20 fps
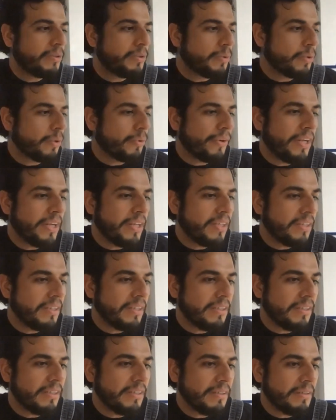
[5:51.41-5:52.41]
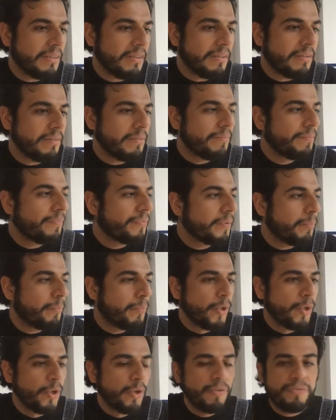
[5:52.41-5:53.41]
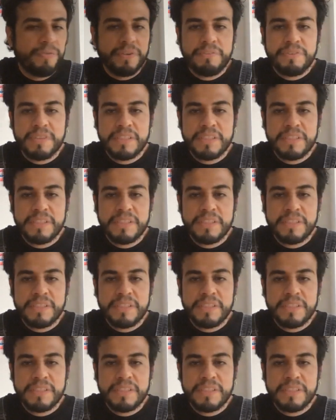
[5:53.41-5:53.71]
really prove if